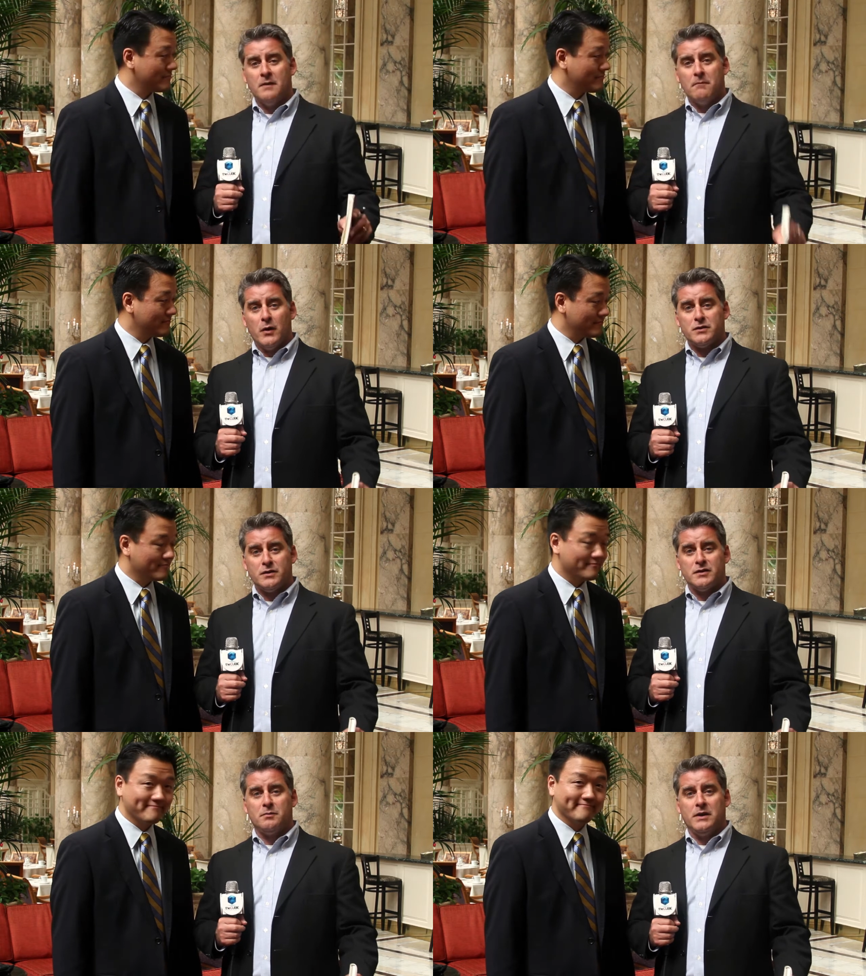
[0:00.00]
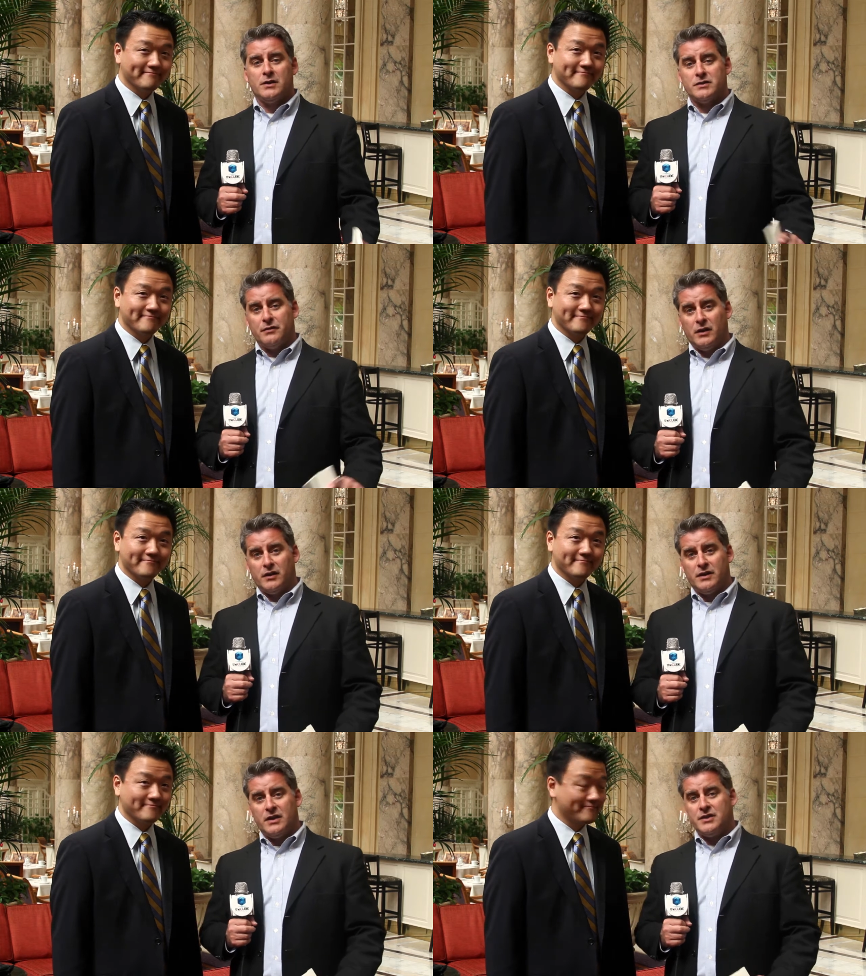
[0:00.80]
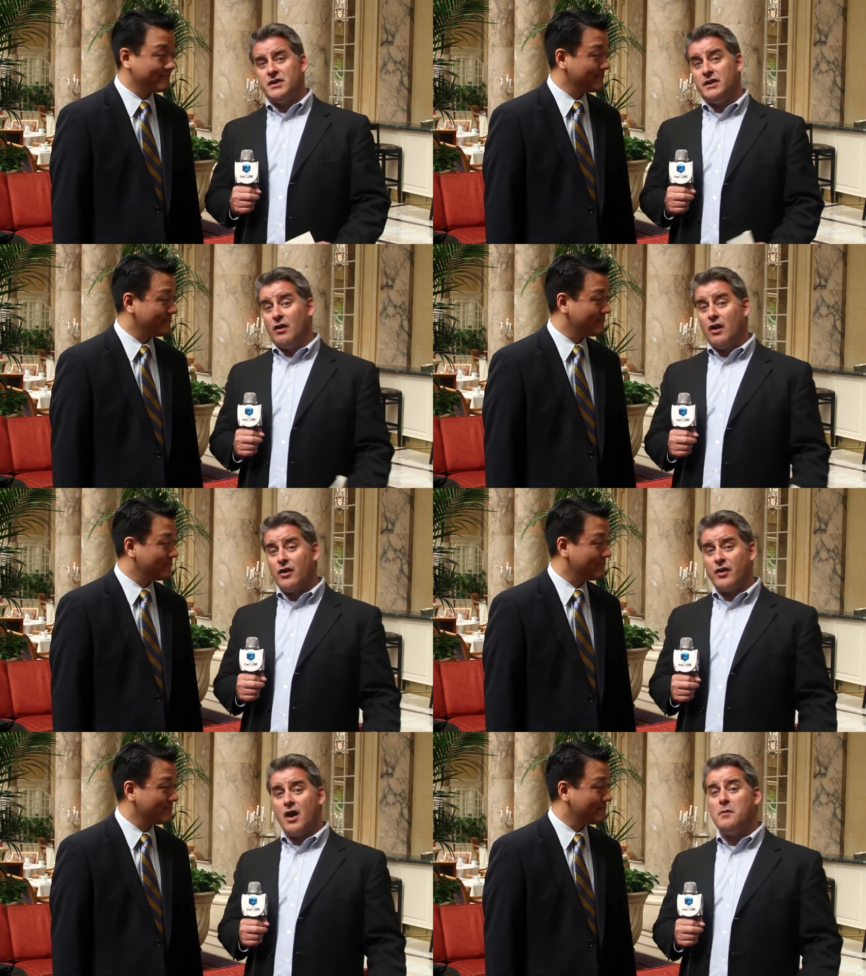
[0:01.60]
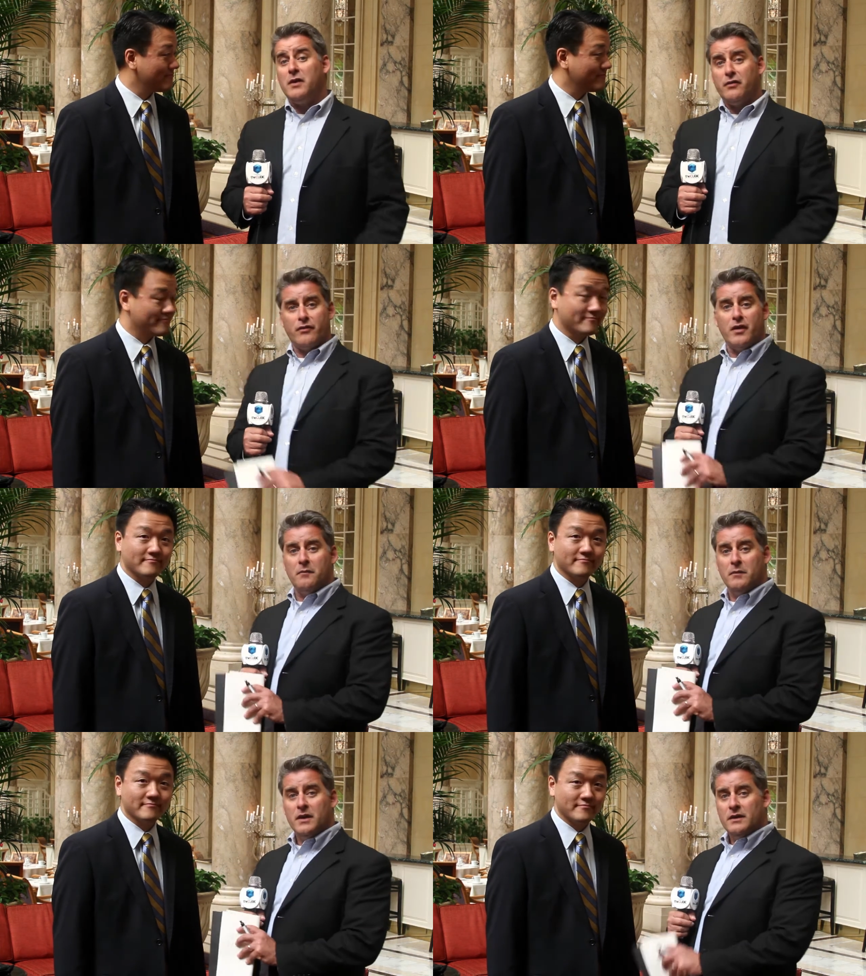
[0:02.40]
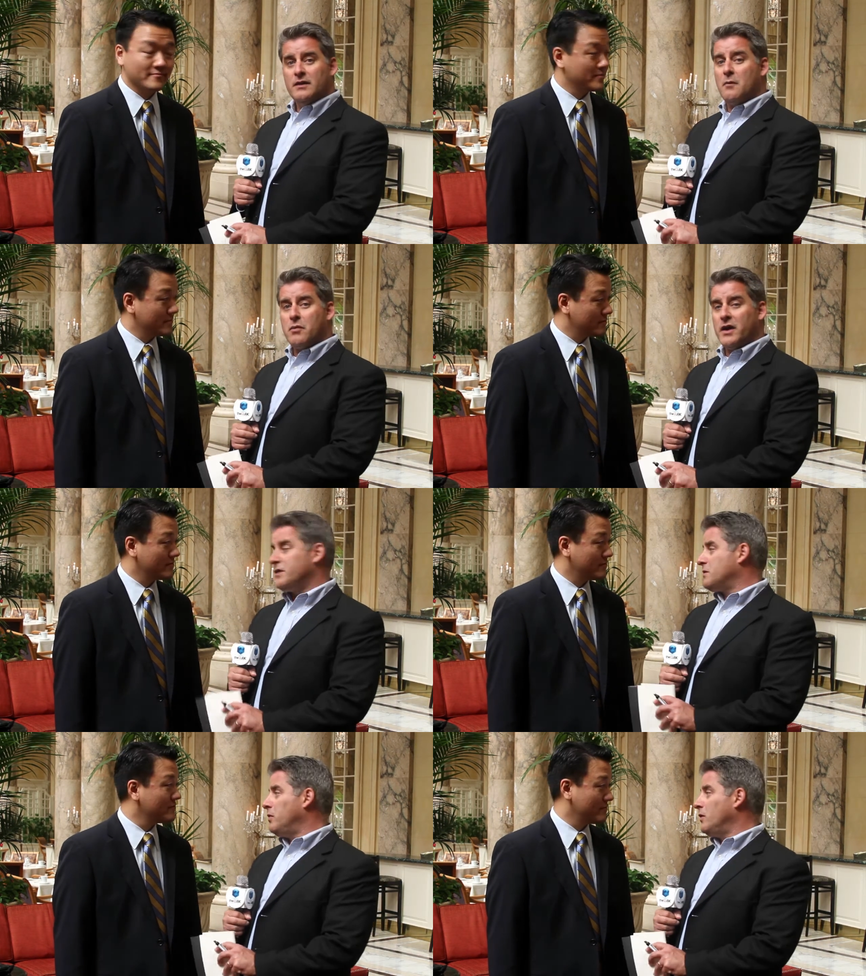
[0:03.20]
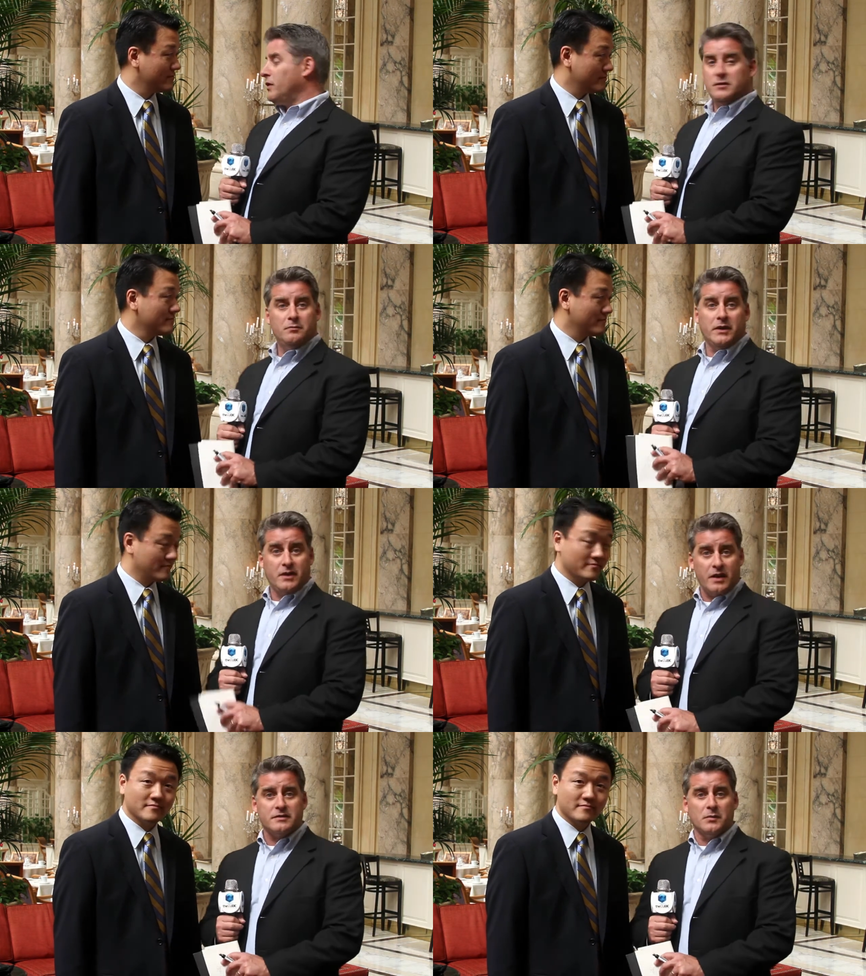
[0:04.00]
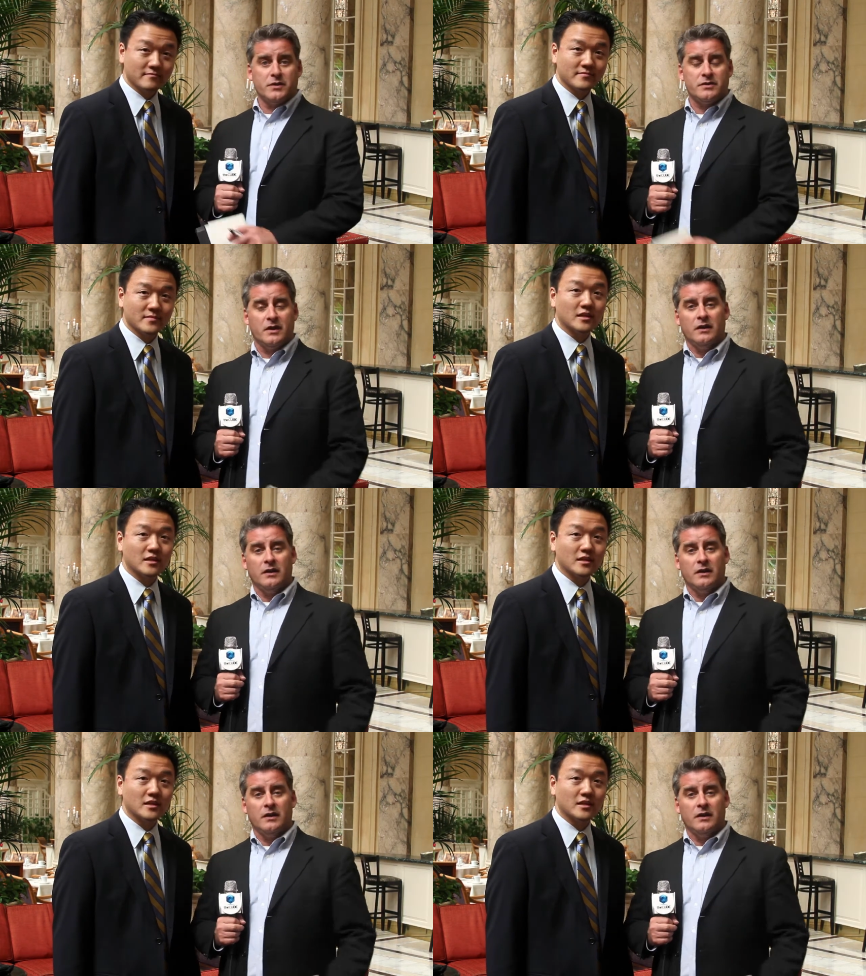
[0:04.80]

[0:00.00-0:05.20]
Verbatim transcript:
Speaker 1: most of the speakers, if you look at the agenda, are coming from not BrightEdge employees, mm -hmm. but mm-hmm. customers.